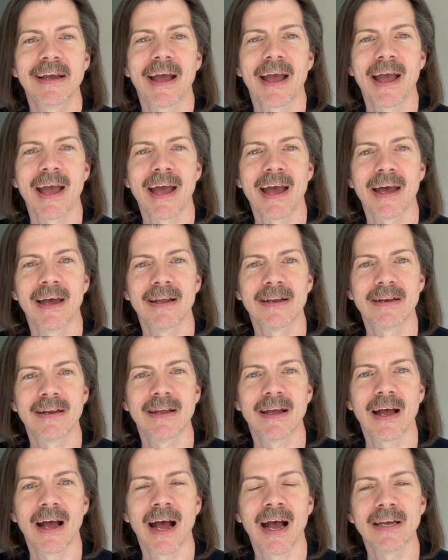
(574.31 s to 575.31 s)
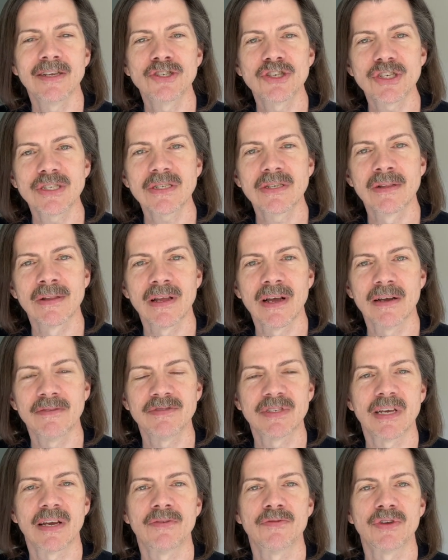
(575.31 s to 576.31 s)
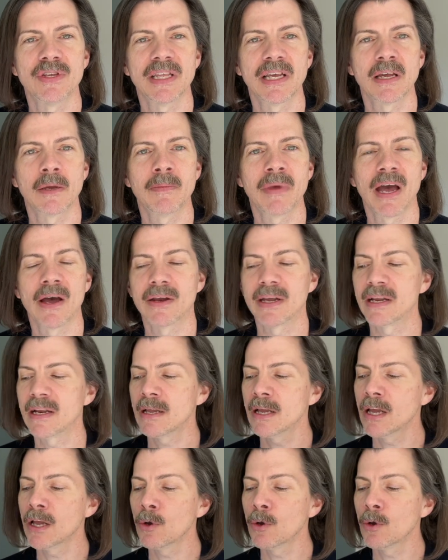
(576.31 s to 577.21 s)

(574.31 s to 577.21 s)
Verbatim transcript: And I just loved everything about it.